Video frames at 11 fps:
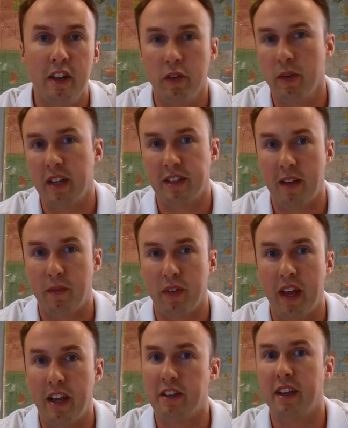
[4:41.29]
two days after
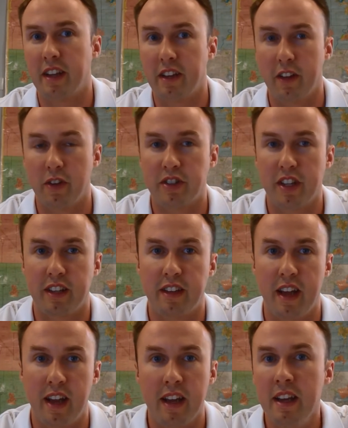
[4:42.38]
that you take another sick
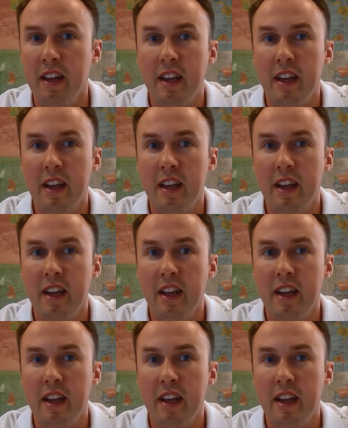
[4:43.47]
day